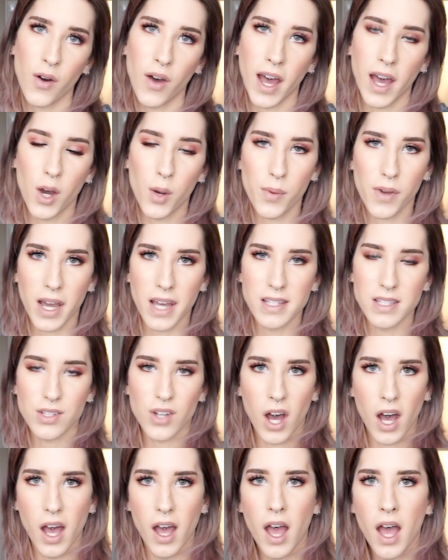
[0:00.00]
I hope you guys
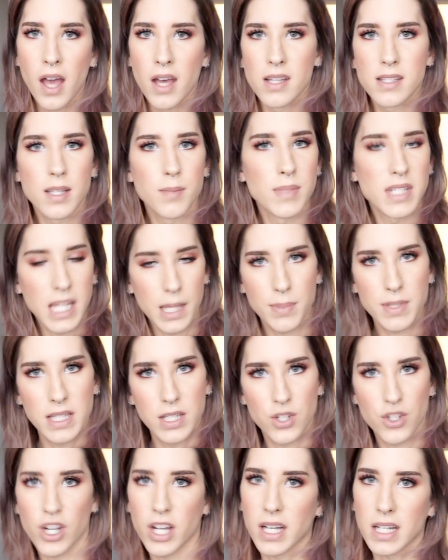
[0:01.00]
got some tips and
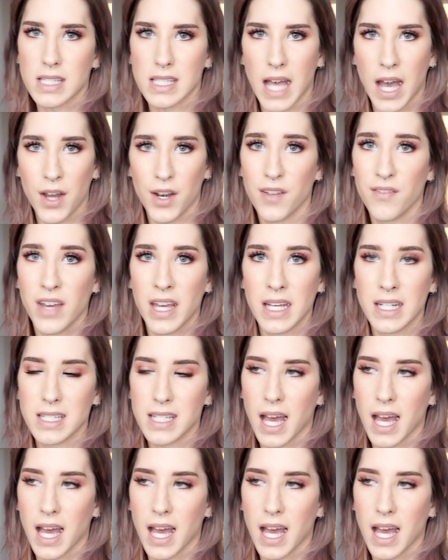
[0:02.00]
tricks out of it.